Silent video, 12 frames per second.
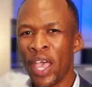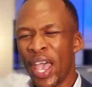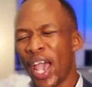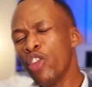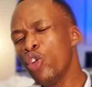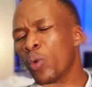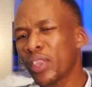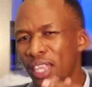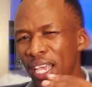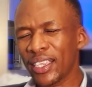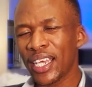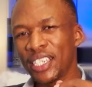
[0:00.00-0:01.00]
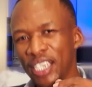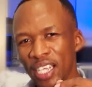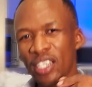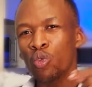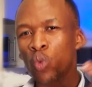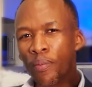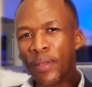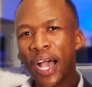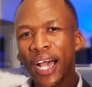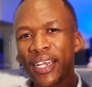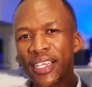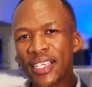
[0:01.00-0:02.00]
And you would think that Jesus would be
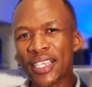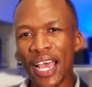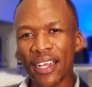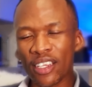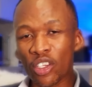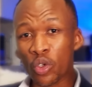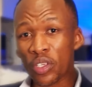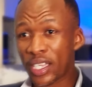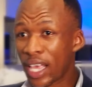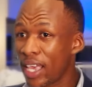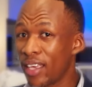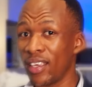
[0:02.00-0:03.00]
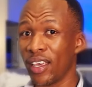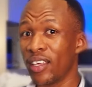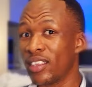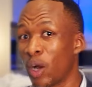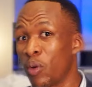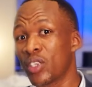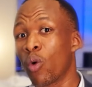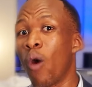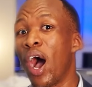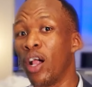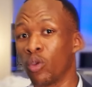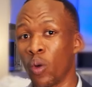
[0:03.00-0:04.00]
understanding to say, "That was a
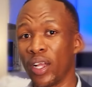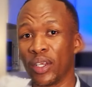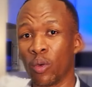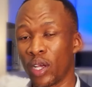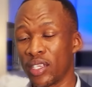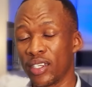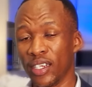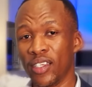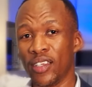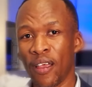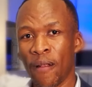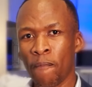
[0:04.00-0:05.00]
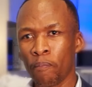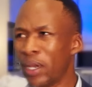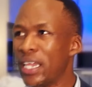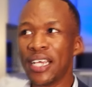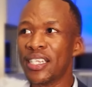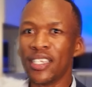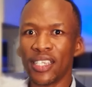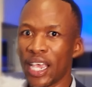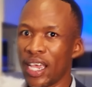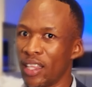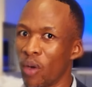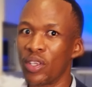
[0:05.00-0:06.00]
wild one, wasn't it?" But he doesn't
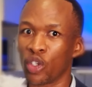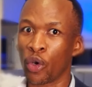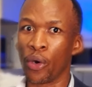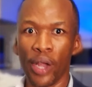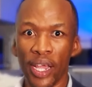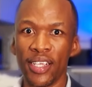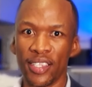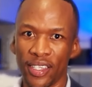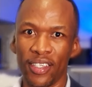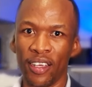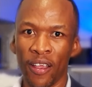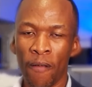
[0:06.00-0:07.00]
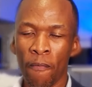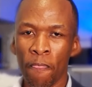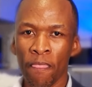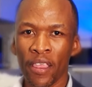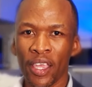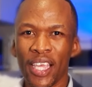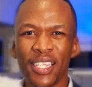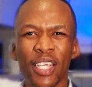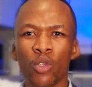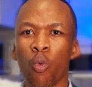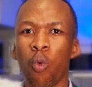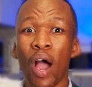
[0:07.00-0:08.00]
say that was crazy. He
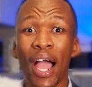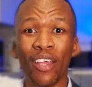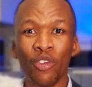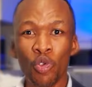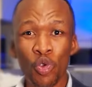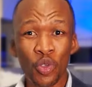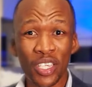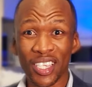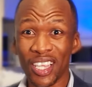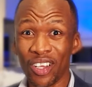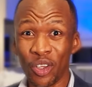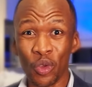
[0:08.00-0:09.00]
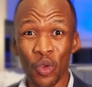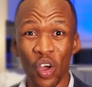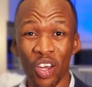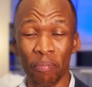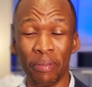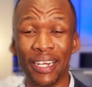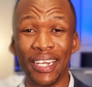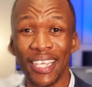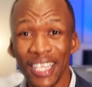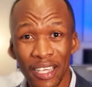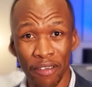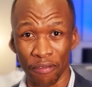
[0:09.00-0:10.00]
says, "Why do you still not
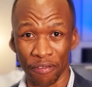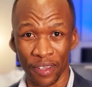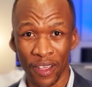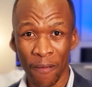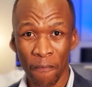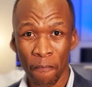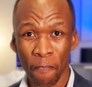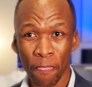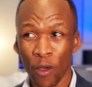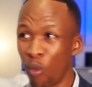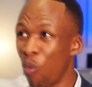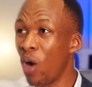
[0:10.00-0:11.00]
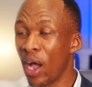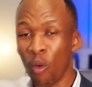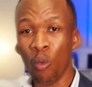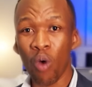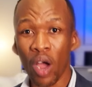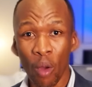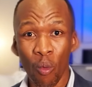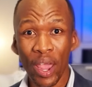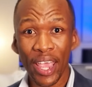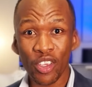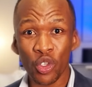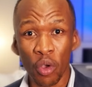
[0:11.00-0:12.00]
believe? Why,
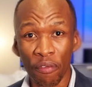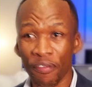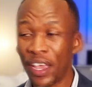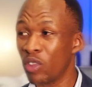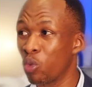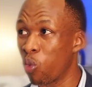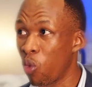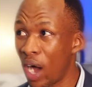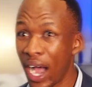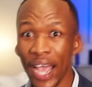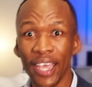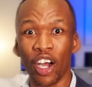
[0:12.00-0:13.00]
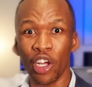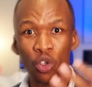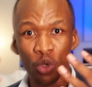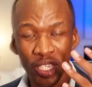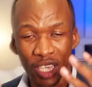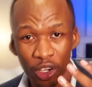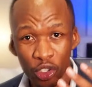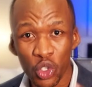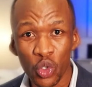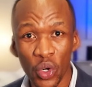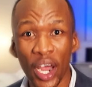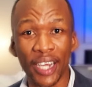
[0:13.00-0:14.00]
where is your faith? Why are you still
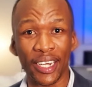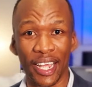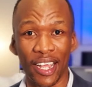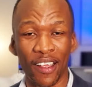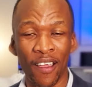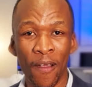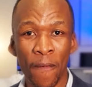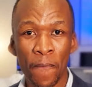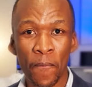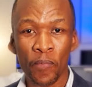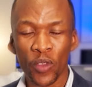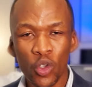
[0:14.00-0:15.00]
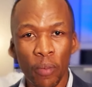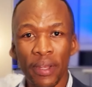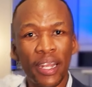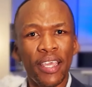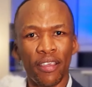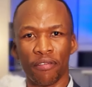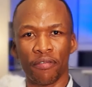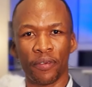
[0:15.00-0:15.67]
struggling to believe?"